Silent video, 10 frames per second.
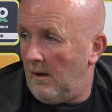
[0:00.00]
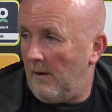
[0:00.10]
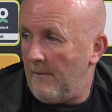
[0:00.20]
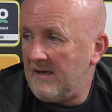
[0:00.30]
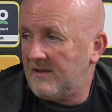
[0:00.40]

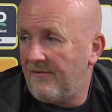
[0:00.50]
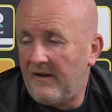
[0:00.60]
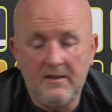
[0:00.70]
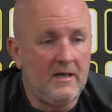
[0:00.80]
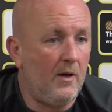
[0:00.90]
a massive
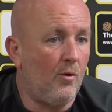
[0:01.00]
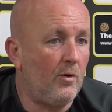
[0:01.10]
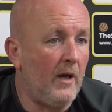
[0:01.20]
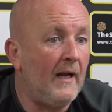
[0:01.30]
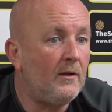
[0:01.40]
reset
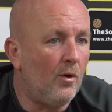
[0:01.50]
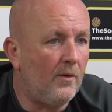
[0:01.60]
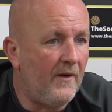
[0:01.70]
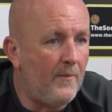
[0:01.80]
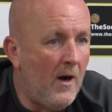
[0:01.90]
on and
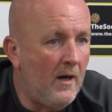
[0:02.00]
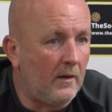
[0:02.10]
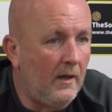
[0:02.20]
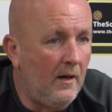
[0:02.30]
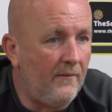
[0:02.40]
off the
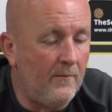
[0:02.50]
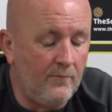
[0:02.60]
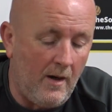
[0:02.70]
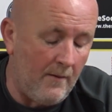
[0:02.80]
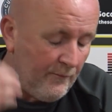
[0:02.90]
park, if
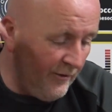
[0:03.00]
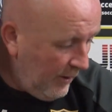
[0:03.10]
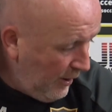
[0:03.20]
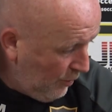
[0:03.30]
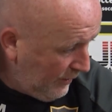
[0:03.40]
I'm
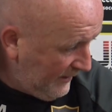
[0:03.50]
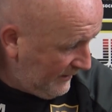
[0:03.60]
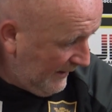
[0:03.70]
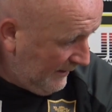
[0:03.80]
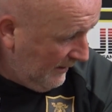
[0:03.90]
really
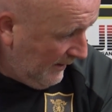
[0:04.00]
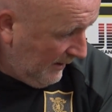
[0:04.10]
honest. And